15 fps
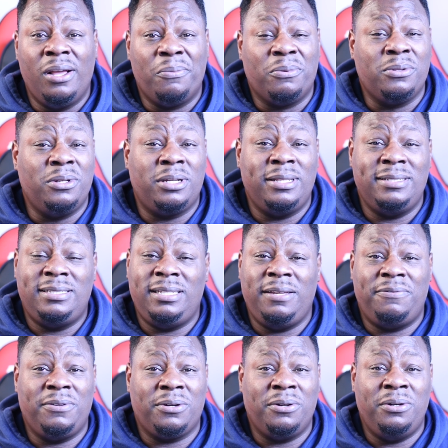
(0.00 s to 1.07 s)
We're looking to see
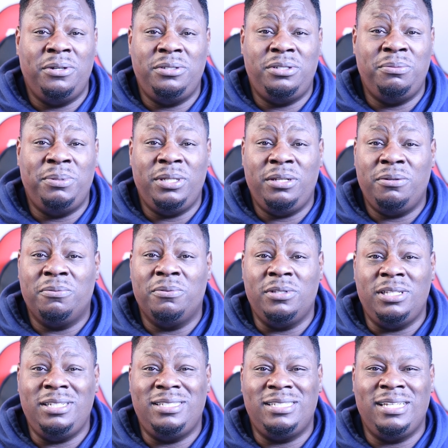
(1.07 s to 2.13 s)
if they're going to be
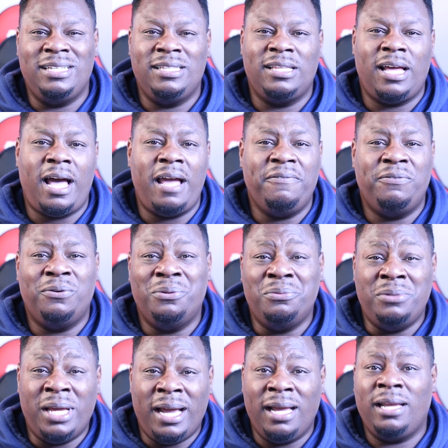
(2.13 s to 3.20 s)
releasing the iPhone
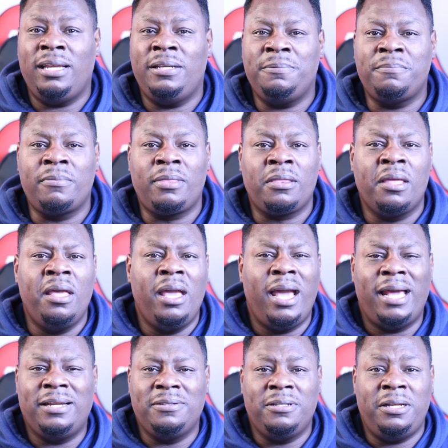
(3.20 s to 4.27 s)
9
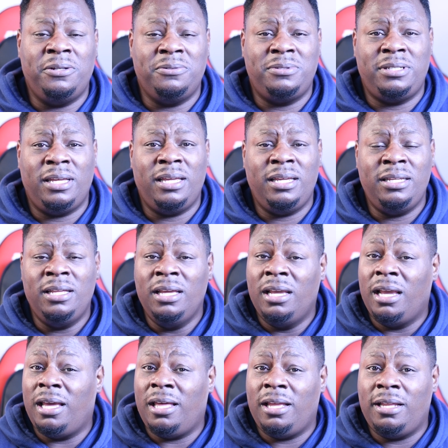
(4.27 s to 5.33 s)
at a later date.
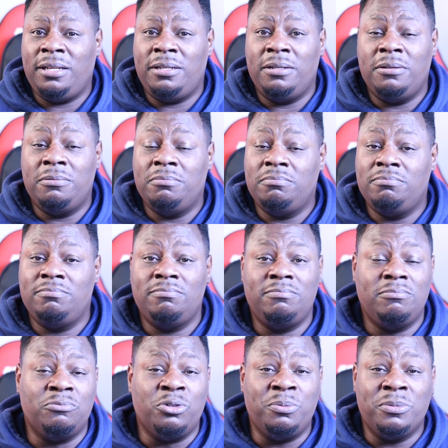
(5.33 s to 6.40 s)
And
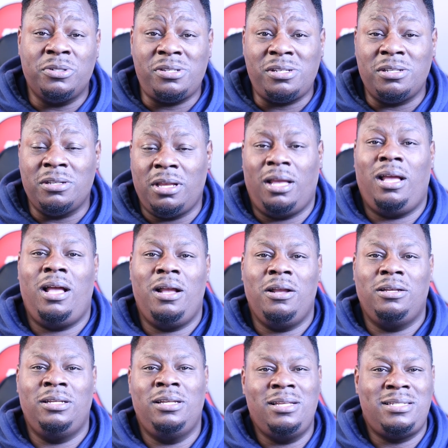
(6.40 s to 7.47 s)
rumors
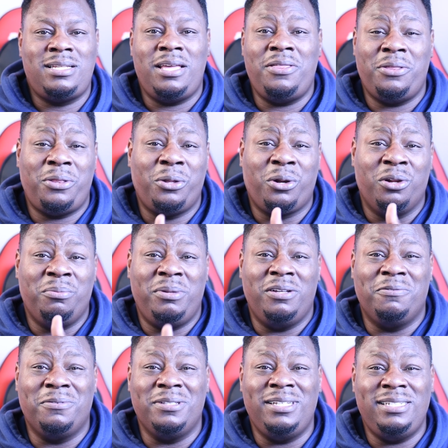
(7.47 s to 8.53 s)
say that they're going to be
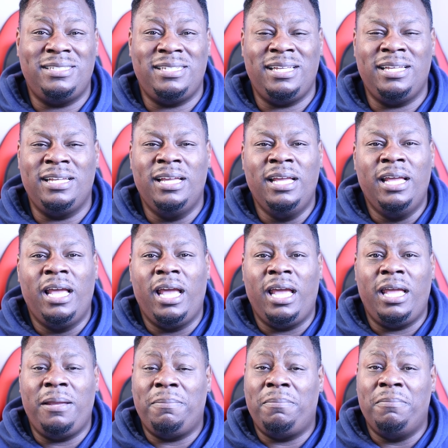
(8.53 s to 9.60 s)
releasing
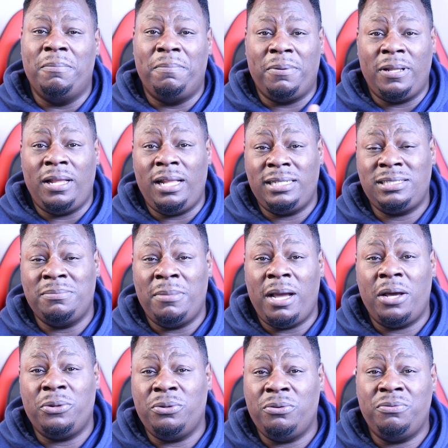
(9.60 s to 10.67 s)
a Plus
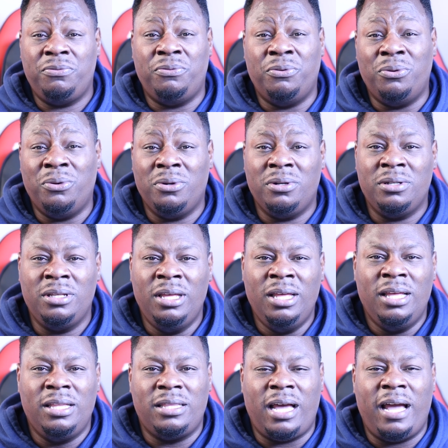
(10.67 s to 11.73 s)
model for
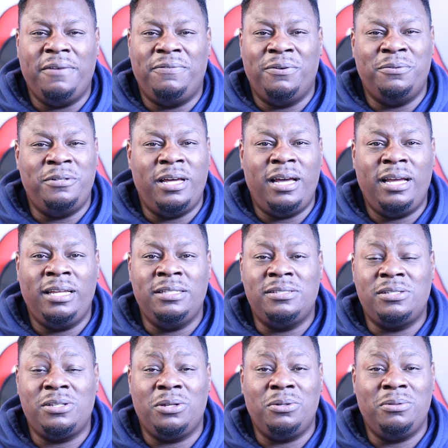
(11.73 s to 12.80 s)
the iPhone 9.
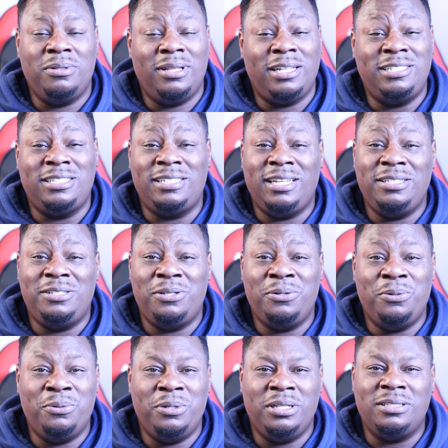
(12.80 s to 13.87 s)
So let's stay
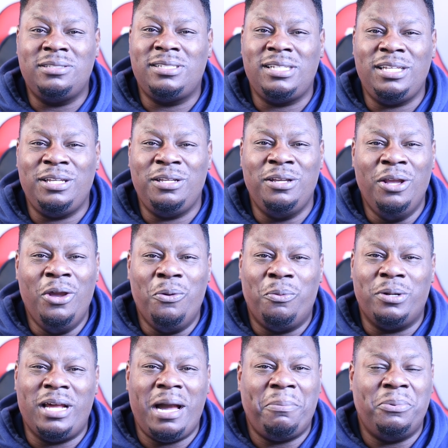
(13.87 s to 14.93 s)
tuned and see
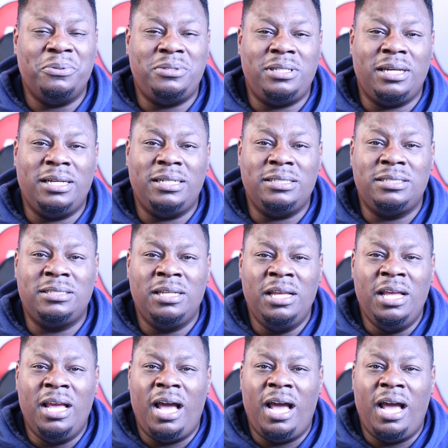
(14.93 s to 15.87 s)
what Apple does.